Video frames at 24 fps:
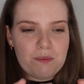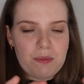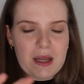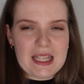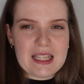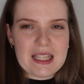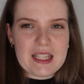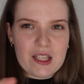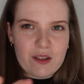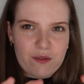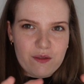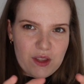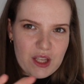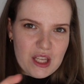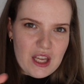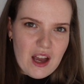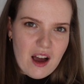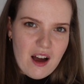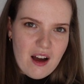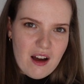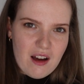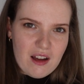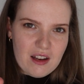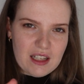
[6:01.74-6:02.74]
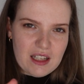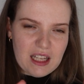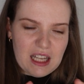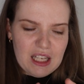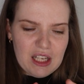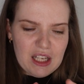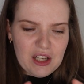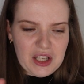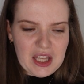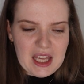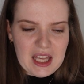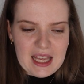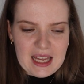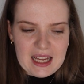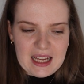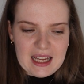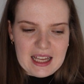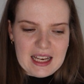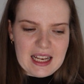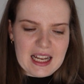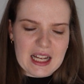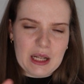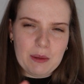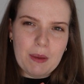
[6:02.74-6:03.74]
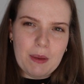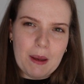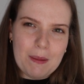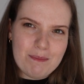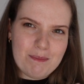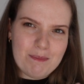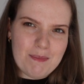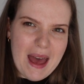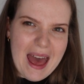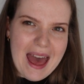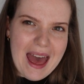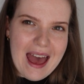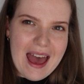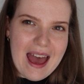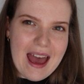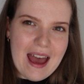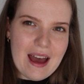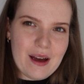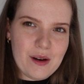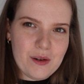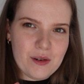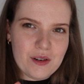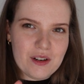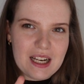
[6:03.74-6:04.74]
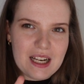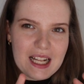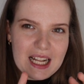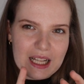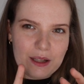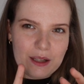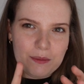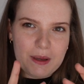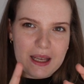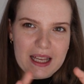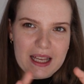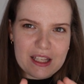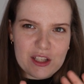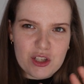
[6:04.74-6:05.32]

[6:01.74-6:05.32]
bits of the yarn looking a little bit bare or a little bit